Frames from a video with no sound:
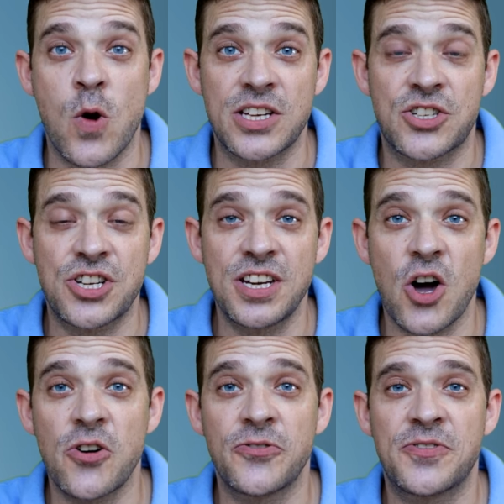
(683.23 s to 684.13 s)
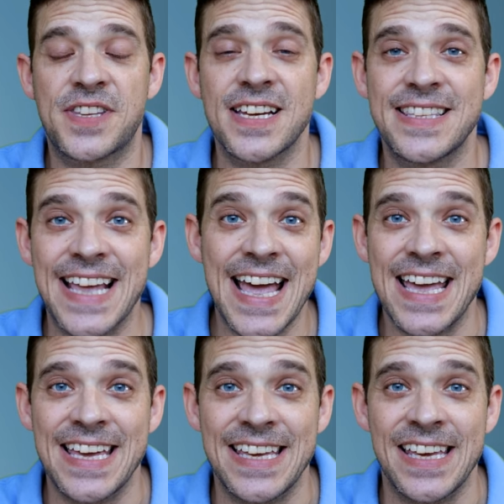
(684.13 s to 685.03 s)
Question of the
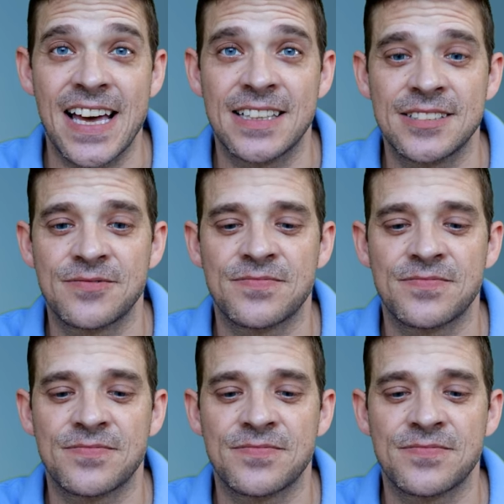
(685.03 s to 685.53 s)
day.